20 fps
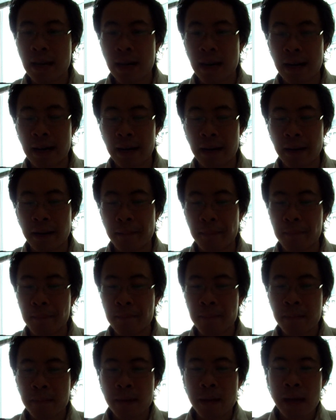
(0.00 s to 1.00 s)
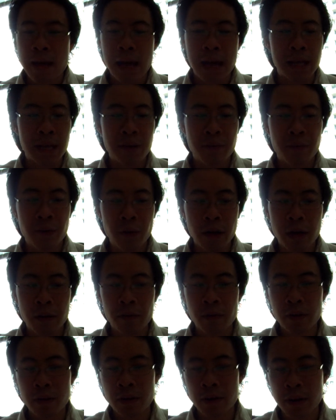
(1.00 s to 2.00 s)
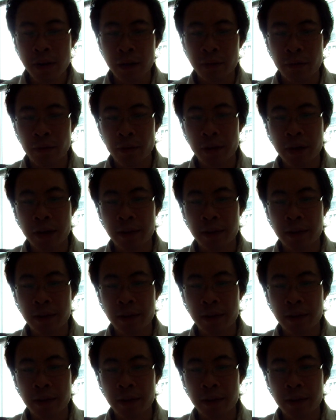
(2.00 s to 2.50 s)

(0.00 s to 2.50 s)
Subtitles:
And if you ever convert